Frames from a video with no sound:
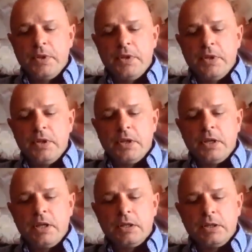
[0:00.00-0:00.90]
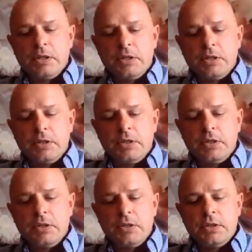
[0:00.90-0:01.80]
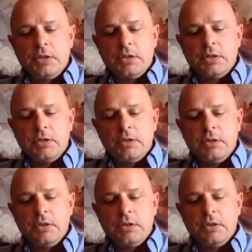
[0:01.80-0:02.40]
No one is speaking in this clip.